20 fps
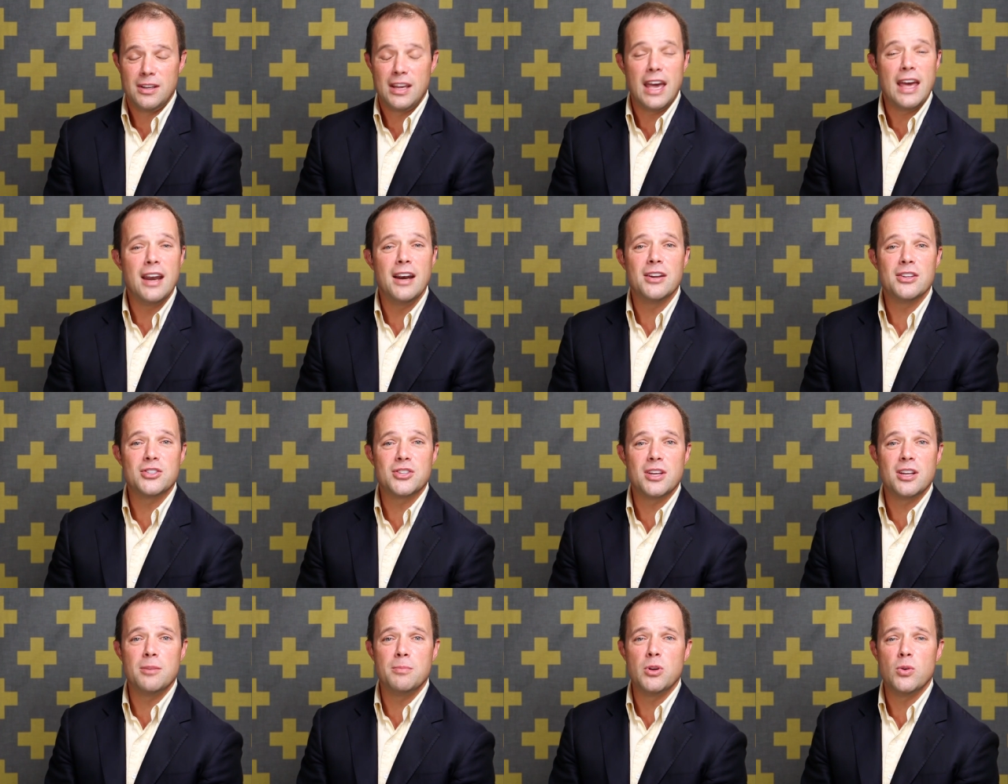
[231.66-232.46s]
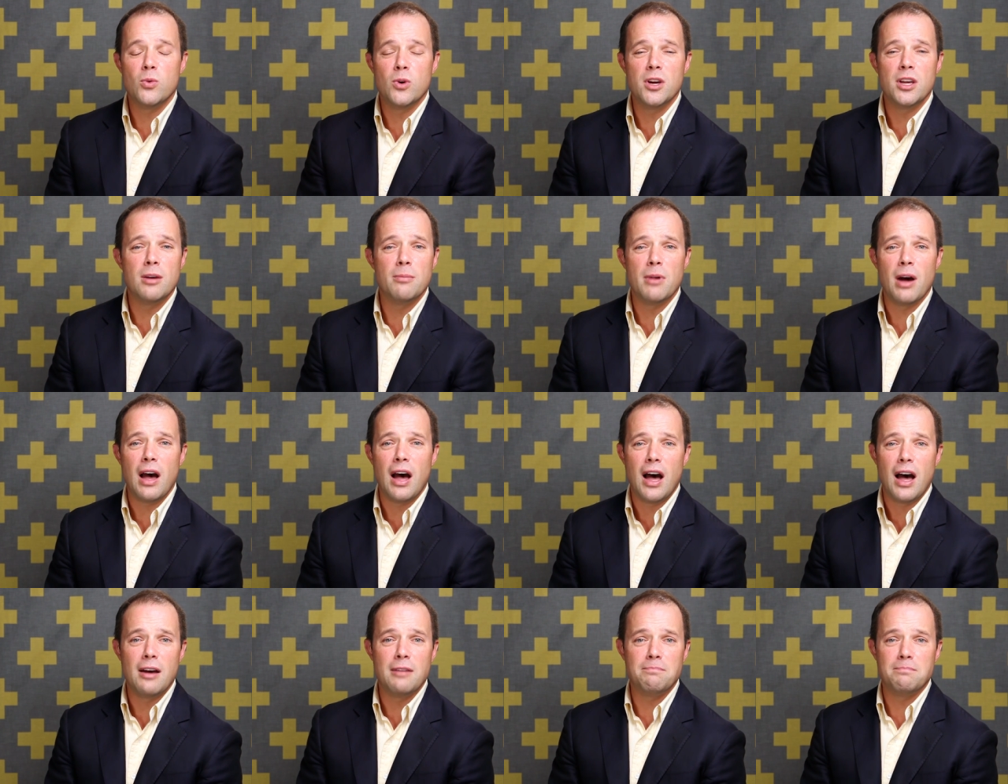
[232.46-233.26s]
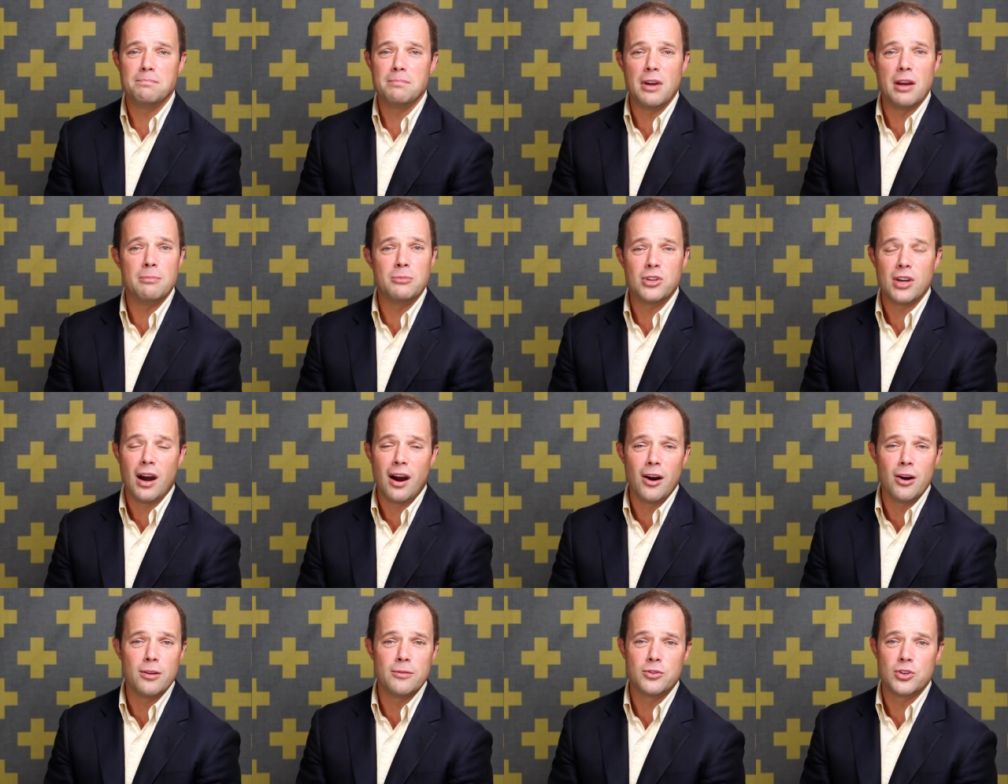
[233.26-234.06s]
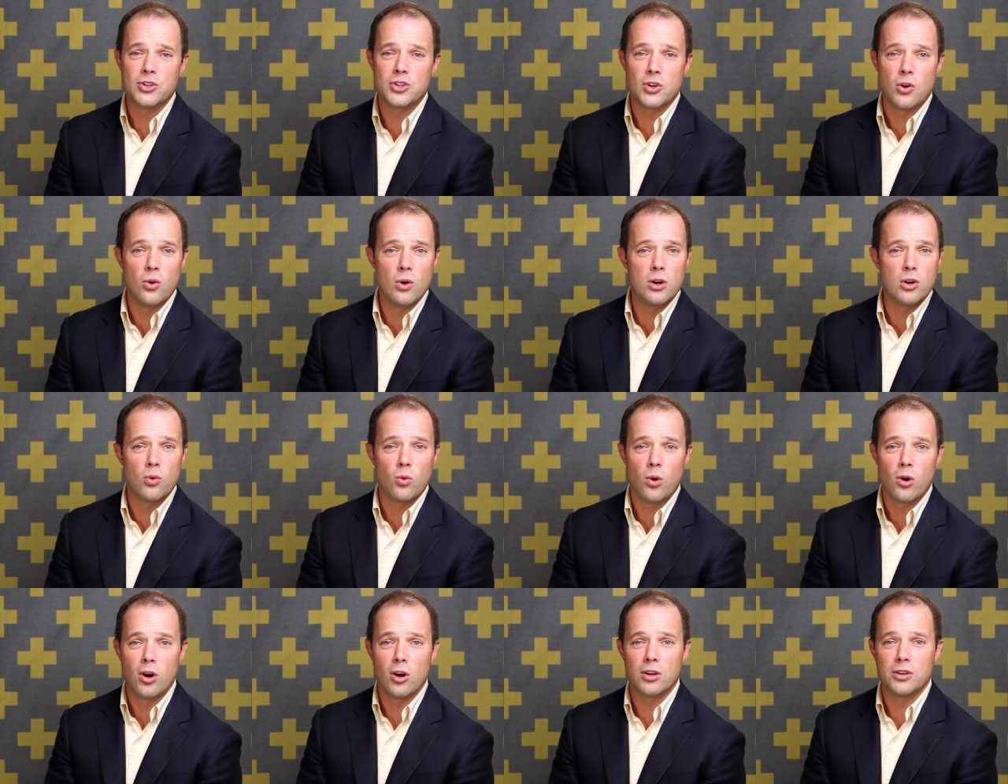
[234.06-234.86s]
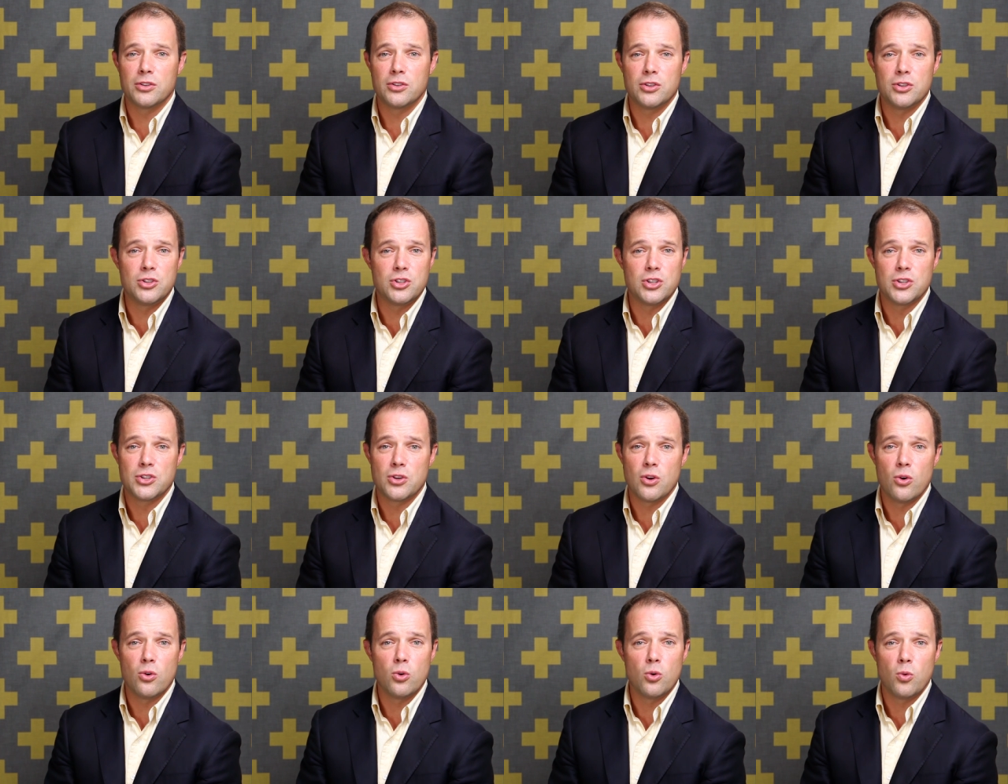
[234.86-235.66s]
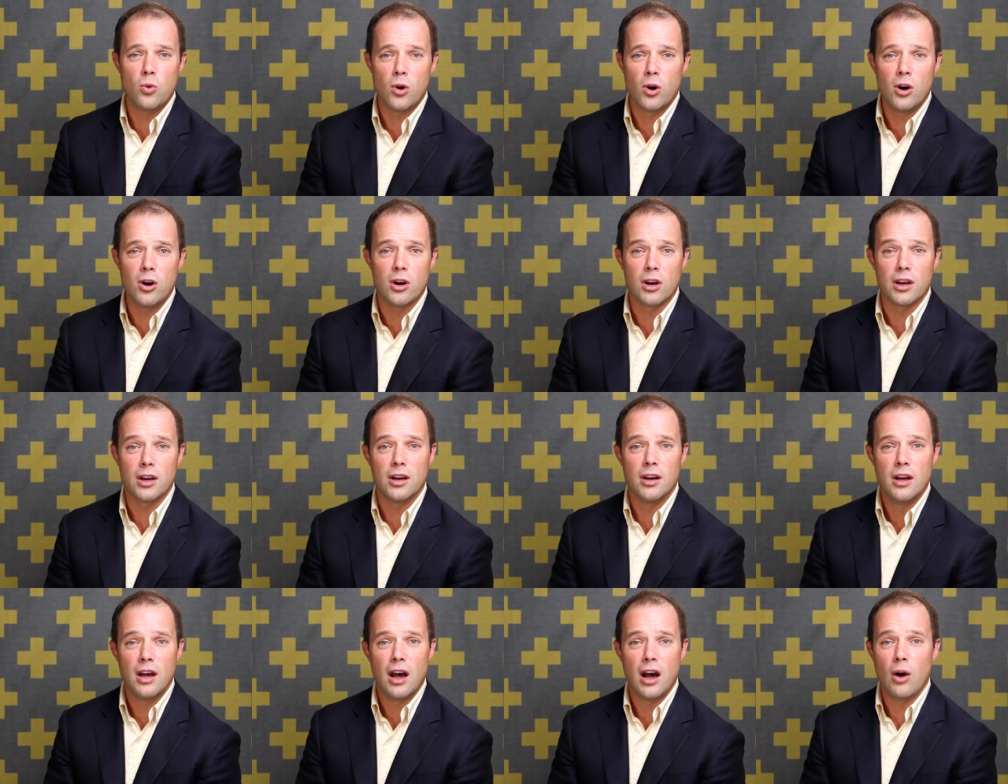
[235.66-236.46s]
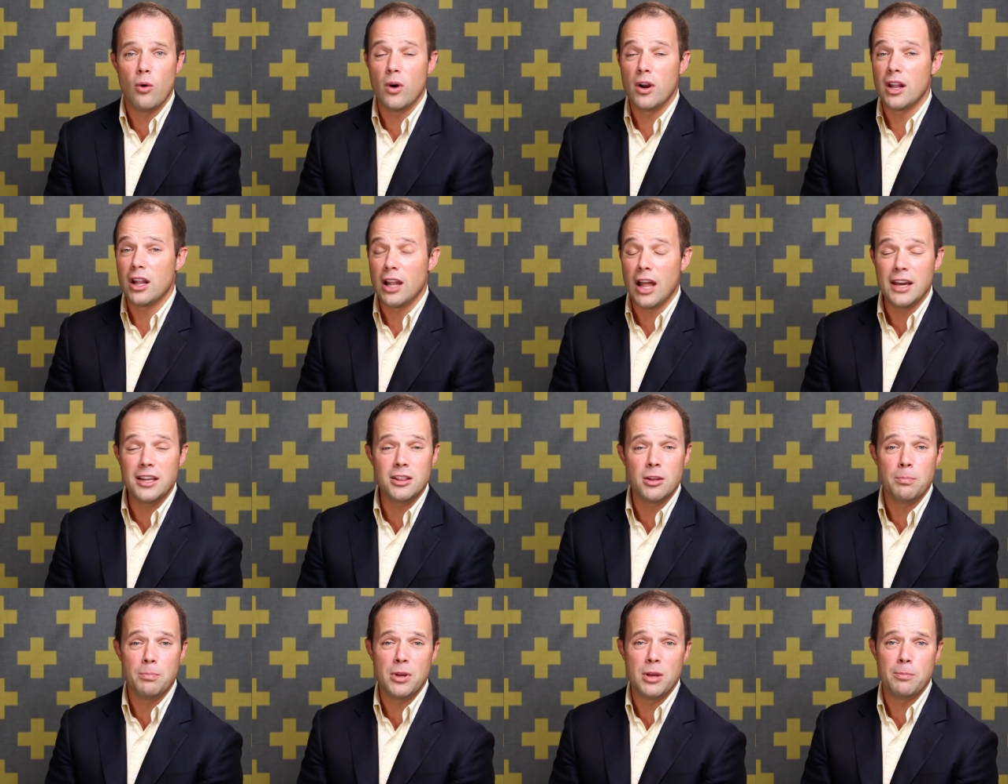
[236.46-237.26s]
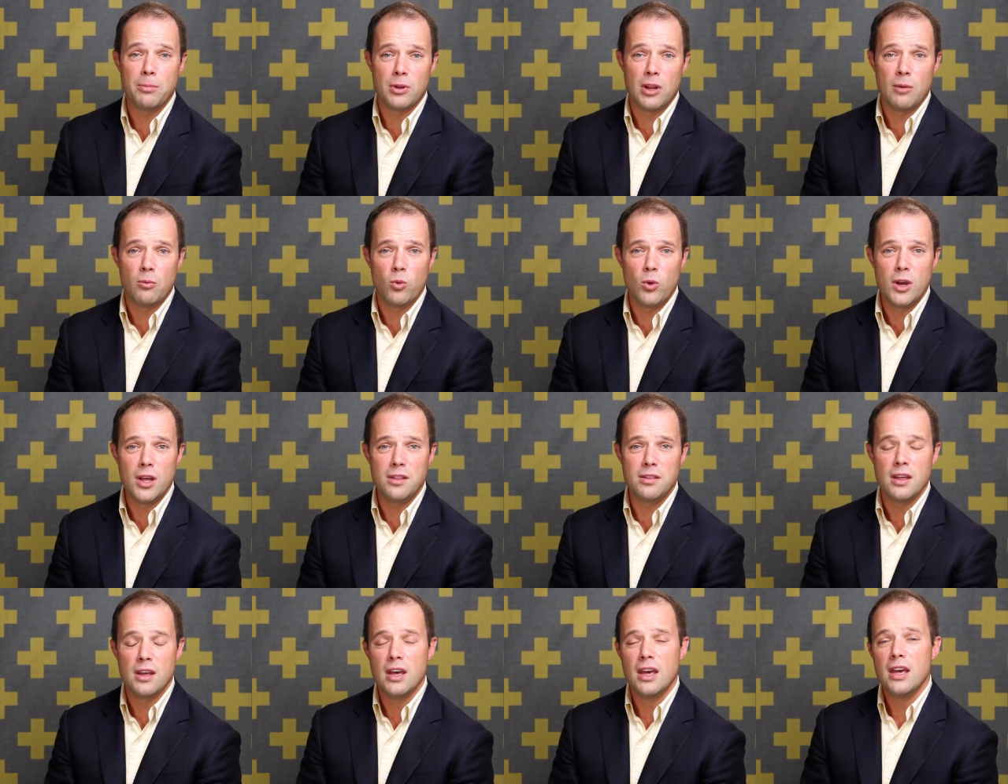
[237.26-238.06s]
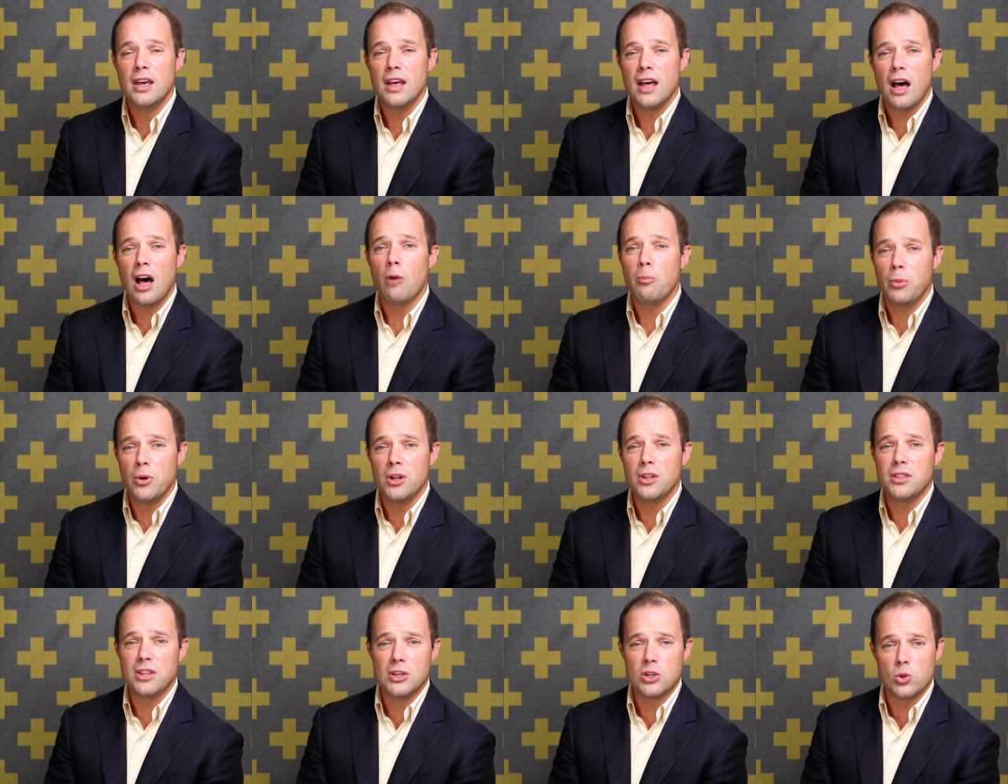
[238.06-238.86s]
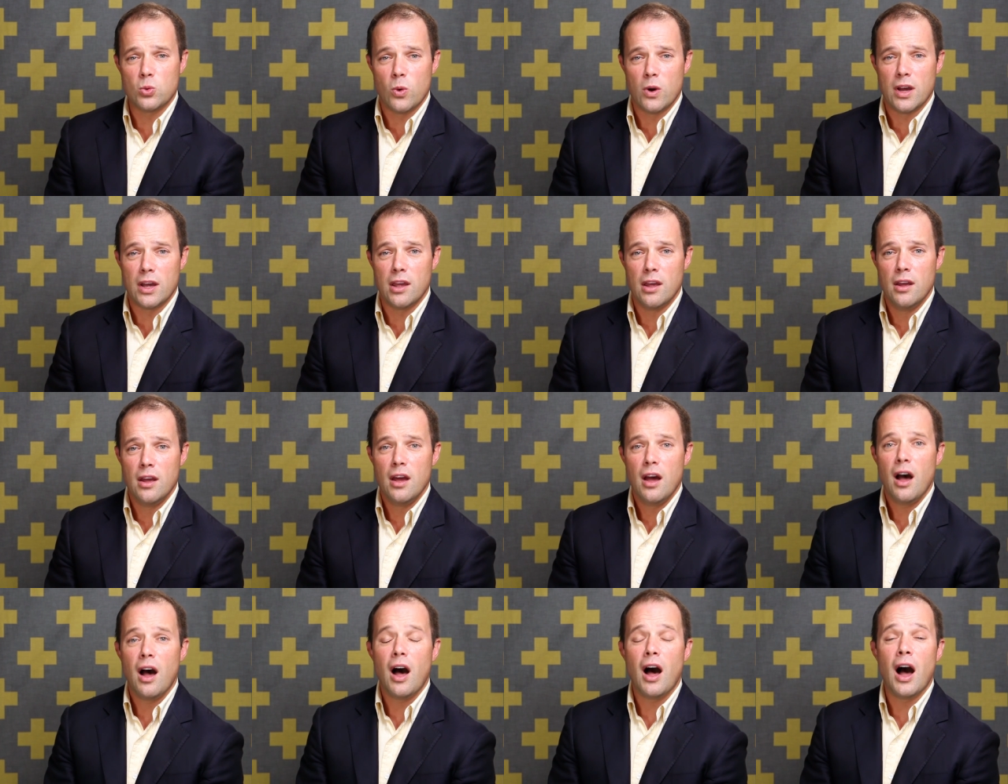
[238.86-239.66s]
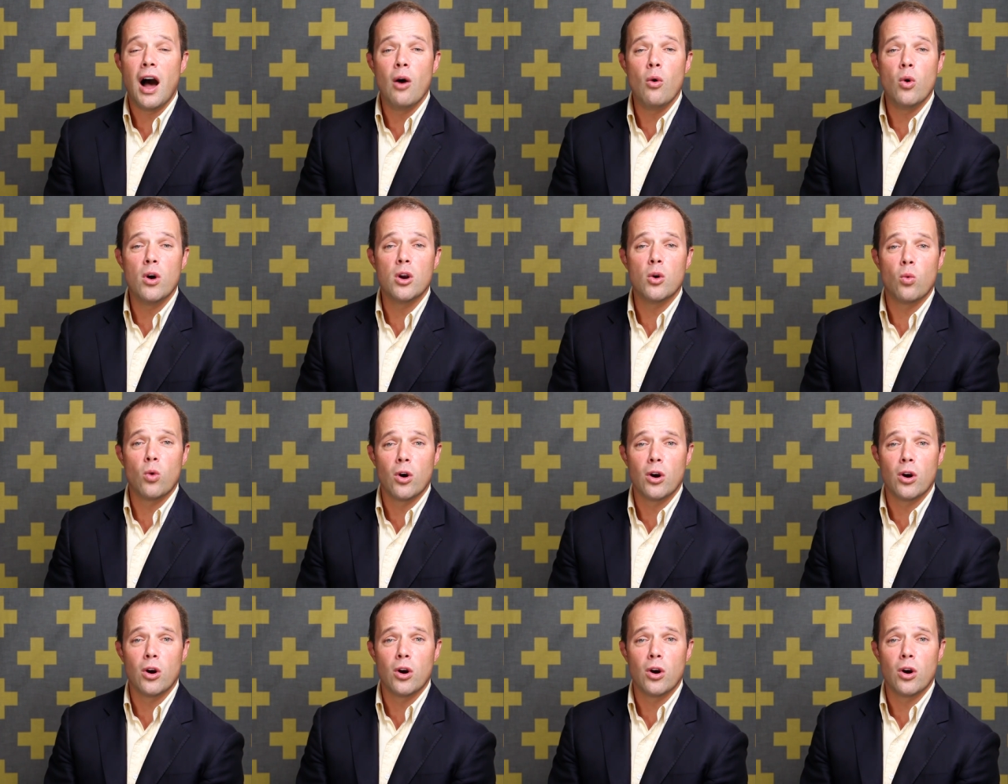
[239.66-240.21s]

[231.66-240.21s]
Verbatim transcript: A candidate said to me, William, I am tired of just going to work to just go to work. I want to like the people I'm with. I'll put it this way. I want